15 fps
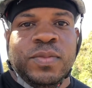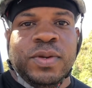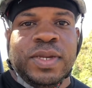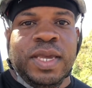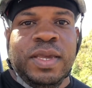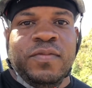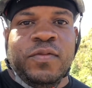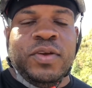
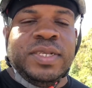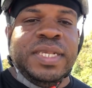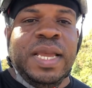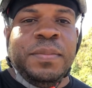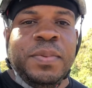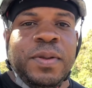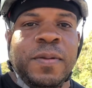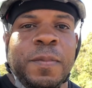Okay, for
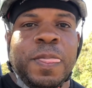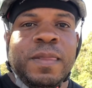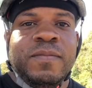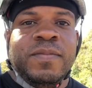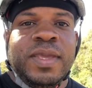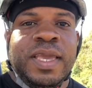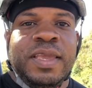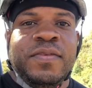example,
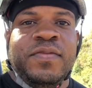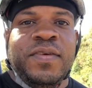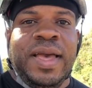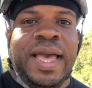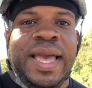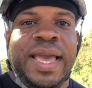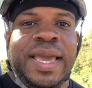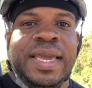if
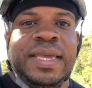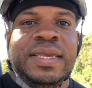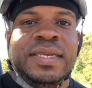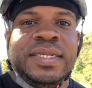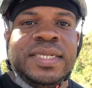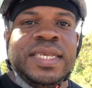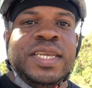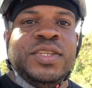I
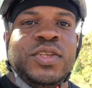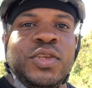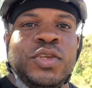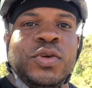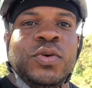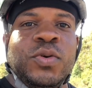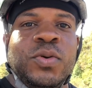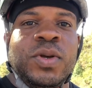say to
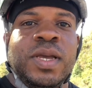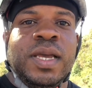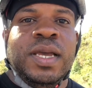you,